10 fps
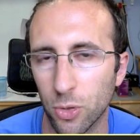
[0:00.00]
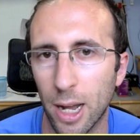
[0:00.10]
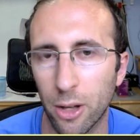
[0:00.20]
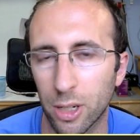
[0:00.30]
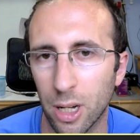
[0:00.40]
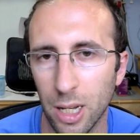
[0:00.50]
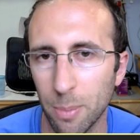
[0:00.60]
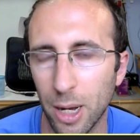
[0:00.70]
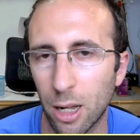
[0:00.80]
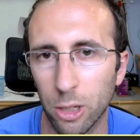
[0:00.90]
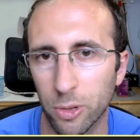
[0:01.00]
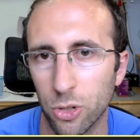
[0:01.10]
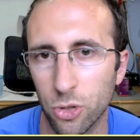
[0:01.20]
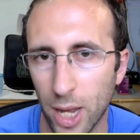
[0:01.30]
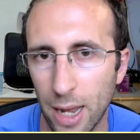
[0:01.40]
out in an email or in
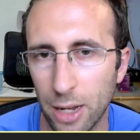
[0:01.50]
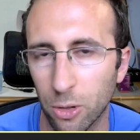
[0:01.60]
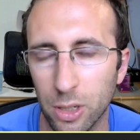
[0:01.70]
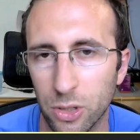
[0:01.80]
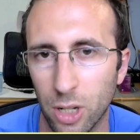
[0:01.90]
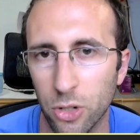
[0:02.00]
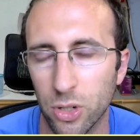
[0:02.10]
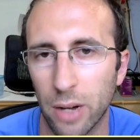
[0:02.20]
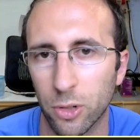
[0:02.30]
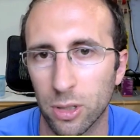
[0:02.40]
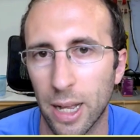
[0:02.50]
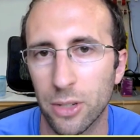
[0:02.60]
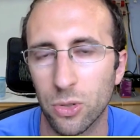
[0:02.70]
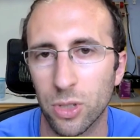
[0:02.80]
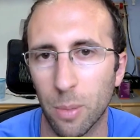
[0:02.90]
the chat or in a discussion after
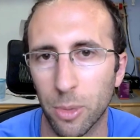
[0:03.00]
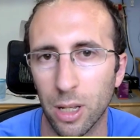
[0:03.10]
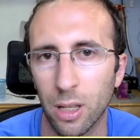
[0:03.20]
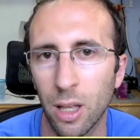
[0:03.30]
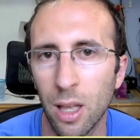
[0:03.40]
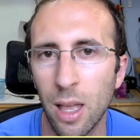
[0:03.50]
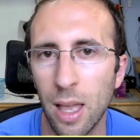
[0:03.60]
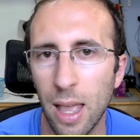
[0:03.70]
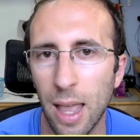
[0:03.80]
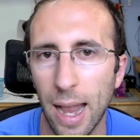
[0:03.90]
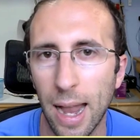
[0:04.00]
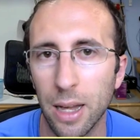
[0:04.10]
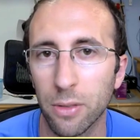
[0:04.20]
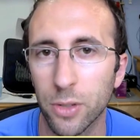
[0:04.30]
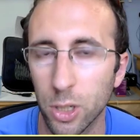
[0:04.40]
class or something.
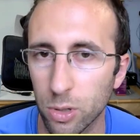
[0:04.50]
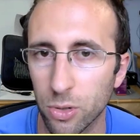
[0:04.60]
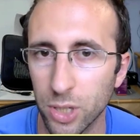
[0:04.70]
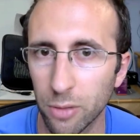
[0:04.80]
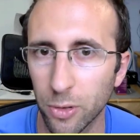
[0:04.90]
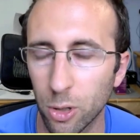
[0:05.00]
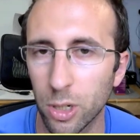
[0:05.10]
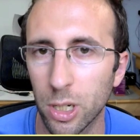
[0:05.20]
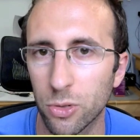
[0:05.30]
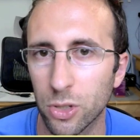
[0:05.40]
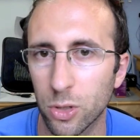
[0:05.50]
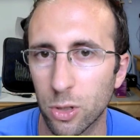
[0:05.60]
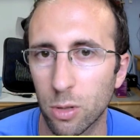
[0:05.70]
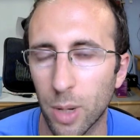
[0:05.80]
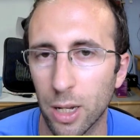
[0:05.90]
And if you yourself are new to using
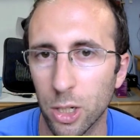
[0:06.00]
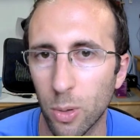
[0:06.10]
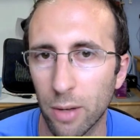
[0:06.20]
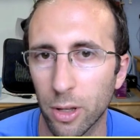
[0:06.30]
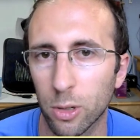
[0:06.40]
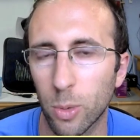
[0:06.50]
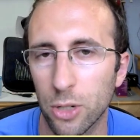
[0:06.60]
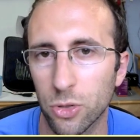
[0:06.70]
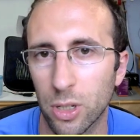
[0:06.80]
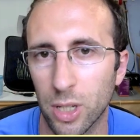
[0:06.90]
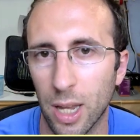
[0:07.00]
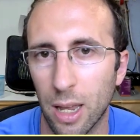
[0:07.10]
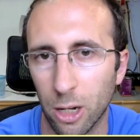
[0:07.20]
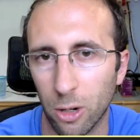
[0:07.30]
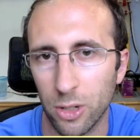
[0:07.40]
Zoom and you have other questions,
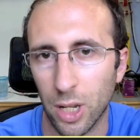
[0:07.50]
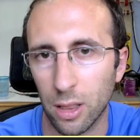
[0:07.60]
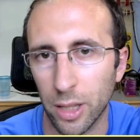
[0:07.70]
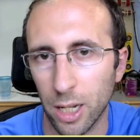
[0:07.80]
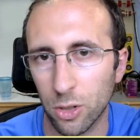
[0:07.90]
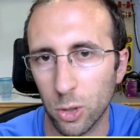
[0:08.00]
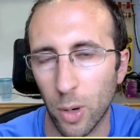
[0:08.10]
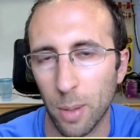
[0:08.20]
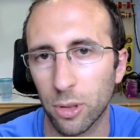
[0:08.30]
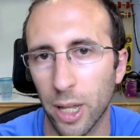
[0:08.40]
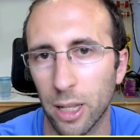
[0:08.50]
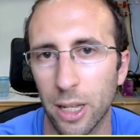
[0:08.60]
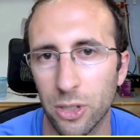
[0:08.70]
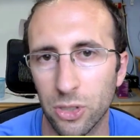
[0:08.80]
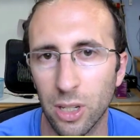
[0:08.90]
again, there is a link to a
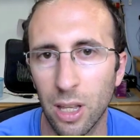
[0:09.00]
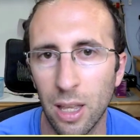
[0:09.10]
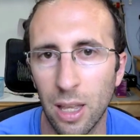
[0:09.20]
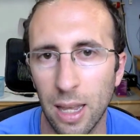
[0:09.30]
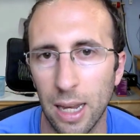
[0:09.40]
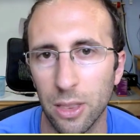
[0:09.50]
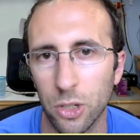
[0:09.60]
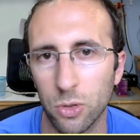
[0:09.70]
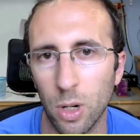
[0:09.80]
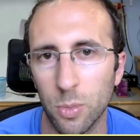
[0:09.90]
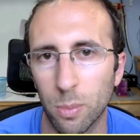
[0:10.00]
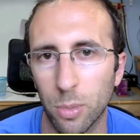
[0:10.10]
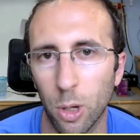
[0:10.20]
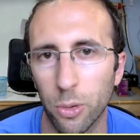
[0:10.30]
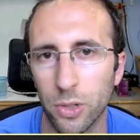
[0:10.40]
playlist in the description
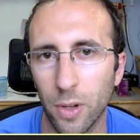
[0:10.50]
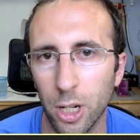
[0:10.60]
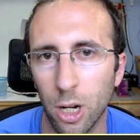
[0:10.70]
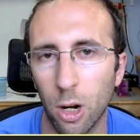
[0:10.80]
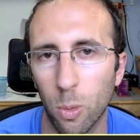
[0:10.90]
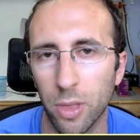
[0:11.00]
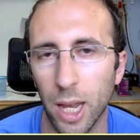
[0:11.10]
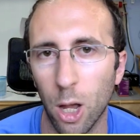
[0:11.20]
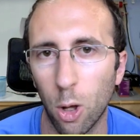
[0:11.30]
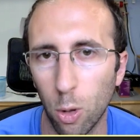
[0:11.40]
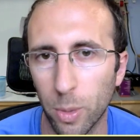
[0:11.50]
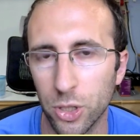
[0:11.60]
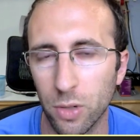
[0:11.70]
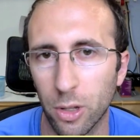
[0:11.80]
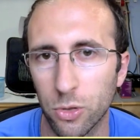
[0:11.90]
below this video with a whole
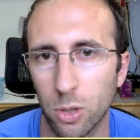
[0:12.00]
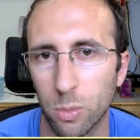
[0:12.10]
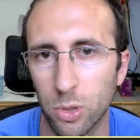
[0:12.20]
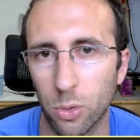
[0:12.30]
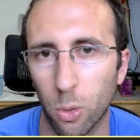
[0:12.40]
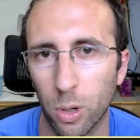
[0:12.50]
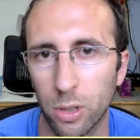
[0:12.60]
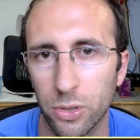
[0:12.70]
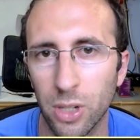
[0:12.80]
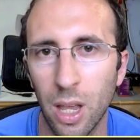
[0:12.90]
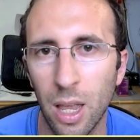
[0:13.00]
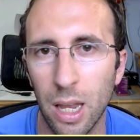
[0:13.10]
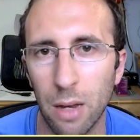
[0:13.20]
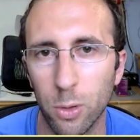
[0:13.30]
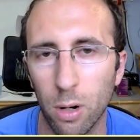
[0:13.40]
bunch of other Zoom tutorials.
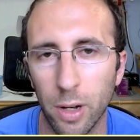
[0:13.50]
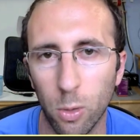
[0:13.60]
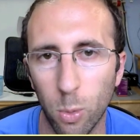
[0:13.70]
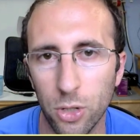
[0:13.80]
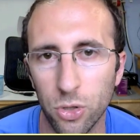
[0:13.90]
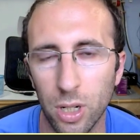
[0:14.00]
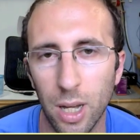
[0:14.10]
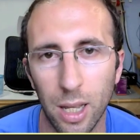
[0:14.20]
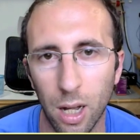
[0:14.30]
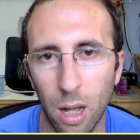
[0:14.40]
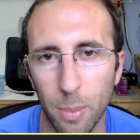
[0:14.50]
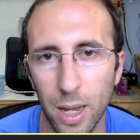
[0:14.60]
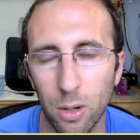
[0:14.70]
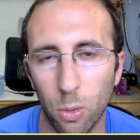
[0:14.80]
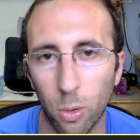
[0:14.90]
If you have a question, a
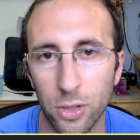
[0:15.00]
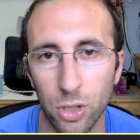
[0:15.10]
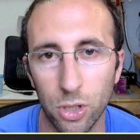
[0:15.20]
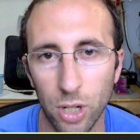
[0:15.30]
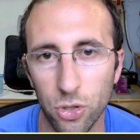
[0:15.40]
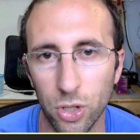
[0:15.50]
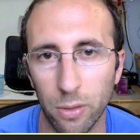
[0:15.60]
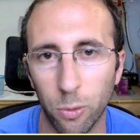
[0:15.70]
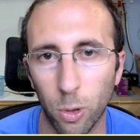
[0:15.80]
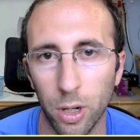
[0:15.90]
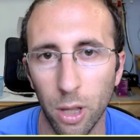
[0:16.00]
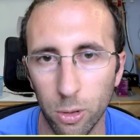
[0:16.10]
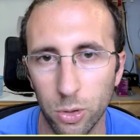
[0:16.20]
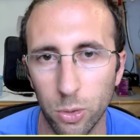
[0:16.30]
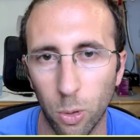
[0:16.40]
comment, or a suggestion for
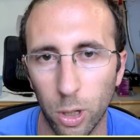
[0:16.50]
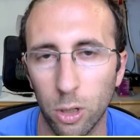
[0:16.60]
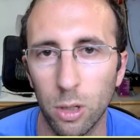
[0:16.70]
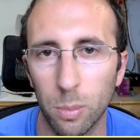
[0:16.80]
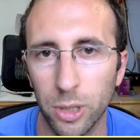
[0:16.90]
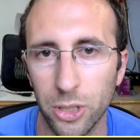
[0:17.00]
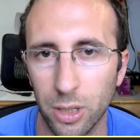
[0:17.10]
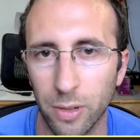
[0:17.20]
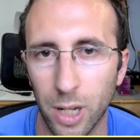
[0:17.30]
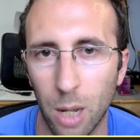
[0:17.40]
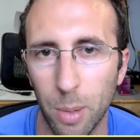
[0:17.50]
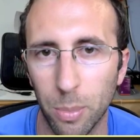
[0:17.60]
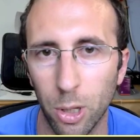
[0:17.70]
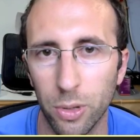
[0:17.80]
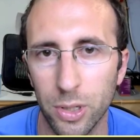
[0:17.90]
another tutorial, please leave a comment
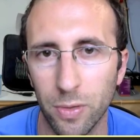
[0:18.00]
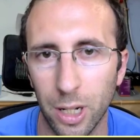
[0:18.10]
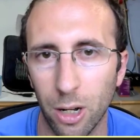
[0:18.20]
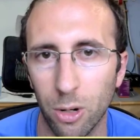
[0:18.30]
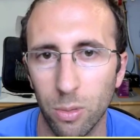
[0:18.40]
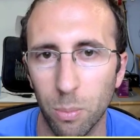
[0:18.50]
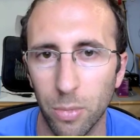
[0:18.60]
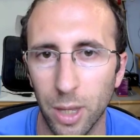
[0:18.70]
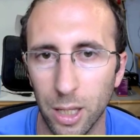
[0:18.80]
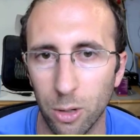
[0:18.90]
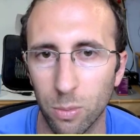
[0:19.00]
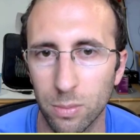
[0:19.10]
below this video. Thank you.